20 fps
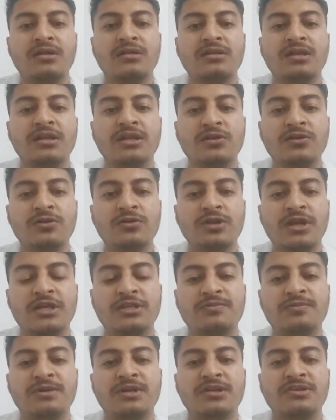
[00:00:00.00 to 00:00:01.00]
The
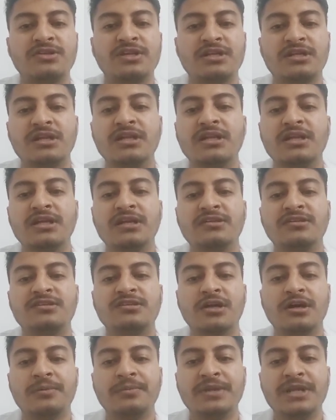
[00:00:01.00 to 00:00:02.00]
neurotransmitter signal is
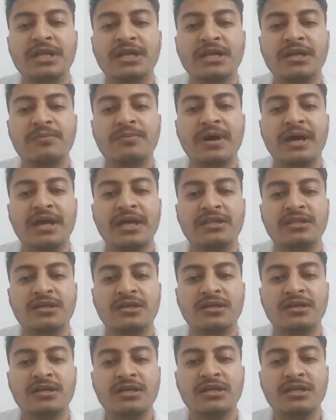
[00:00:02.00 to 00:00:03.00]
terminated by
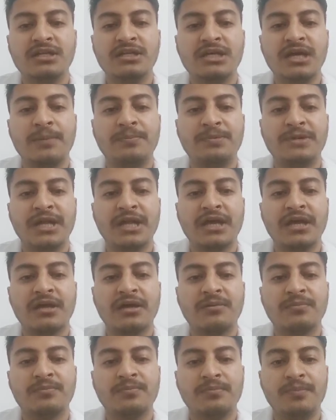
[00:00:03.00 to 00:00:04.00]
either reuptake
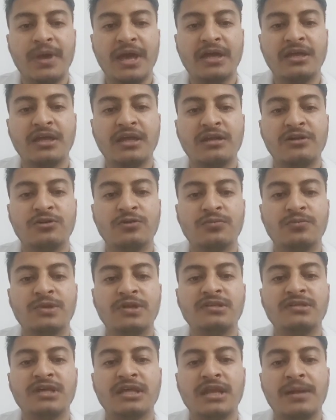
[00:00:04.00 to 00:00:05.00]
back into
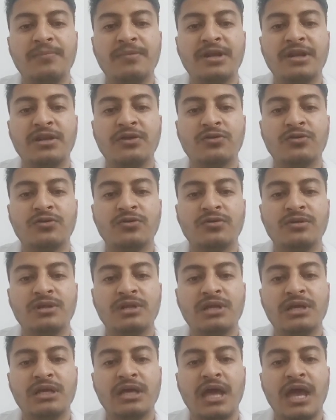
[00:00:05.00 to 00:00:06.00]
presynaptic neuron,
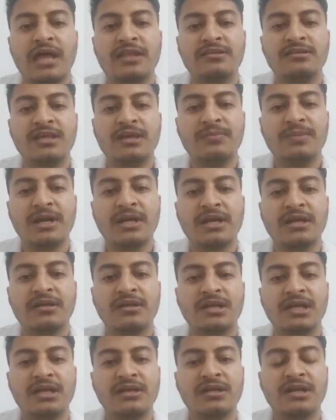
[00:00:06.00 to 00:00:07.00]

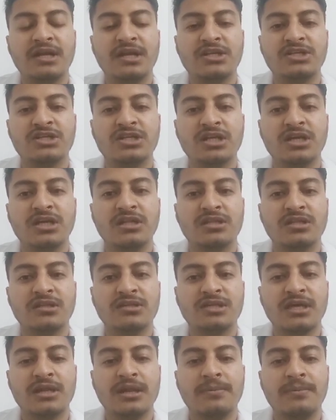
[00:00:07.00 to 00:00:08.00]
enzymatic degradation in the
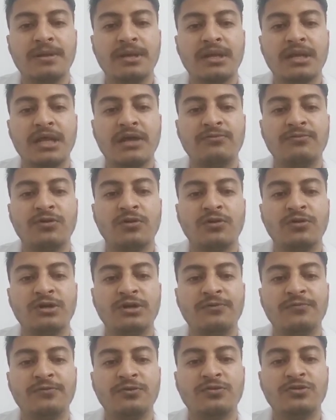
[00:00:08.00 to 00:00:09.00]
synaptic cleft, or
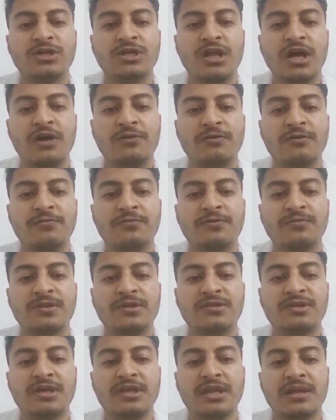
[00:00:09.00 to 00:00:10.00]
diffusion away from
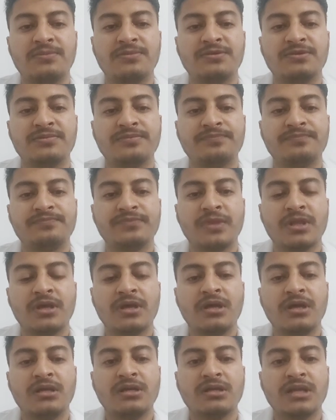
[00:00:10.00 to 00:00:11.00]
the synapse.
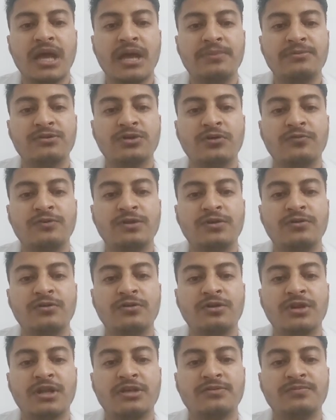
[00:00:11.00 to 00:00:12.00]
Types of
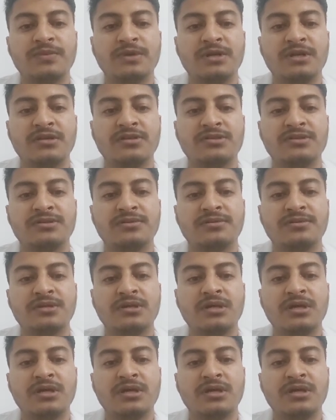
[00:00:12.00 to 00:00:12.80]
neurotransmitters.